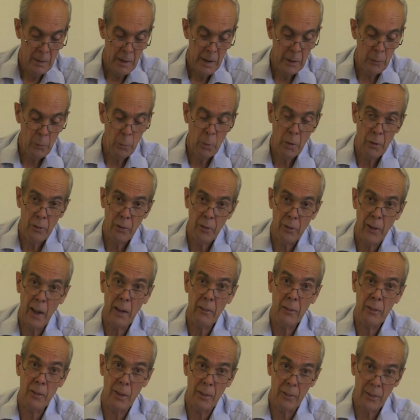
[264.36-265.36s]
It was
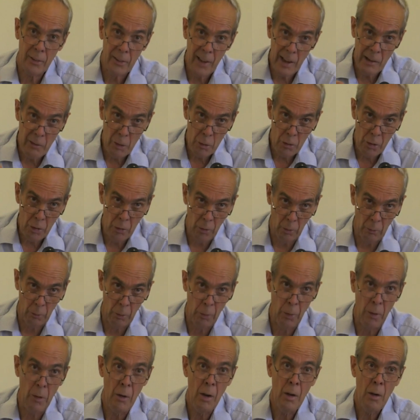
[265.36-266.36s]
thus
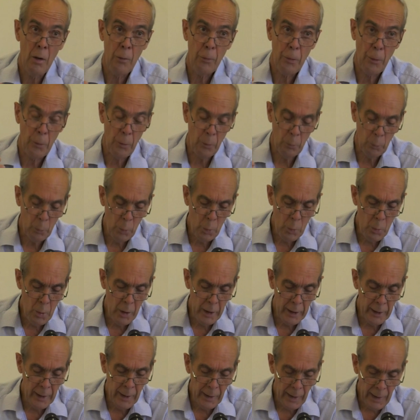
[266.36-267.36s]
essential for the
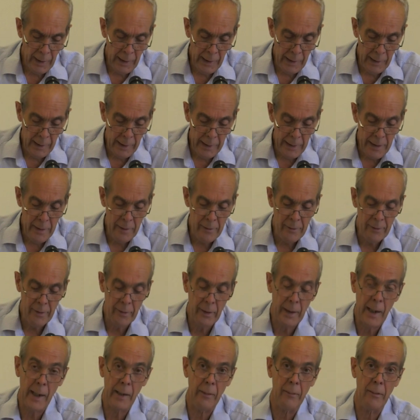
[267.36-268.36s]
ruling elite
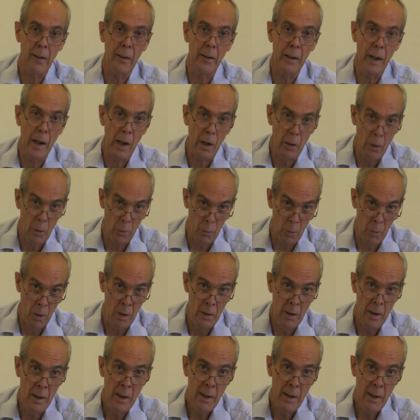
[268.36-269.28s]
to get to know